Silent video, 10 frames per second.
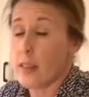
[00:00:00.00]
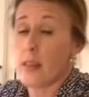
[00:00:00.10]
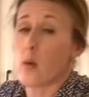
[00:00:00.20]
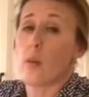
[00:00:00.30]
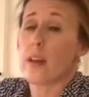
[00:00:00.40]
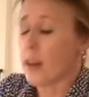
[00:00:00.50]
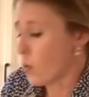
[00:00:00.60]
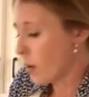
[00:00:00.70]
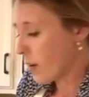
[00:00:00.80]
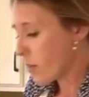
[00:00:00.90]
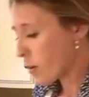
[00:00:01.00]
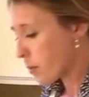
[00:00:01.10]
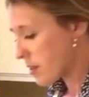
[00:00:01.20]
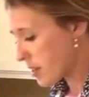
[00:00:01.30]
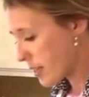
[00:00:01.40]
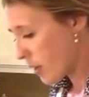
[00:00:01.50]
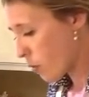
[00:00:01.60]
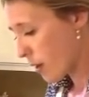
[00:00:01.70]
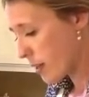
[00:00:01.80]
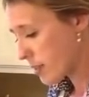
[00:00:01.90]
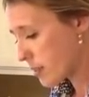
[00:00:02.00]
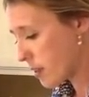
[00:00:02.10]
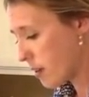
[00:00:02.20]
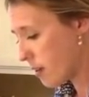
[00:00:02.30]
in the weekend, whenever your busy day was.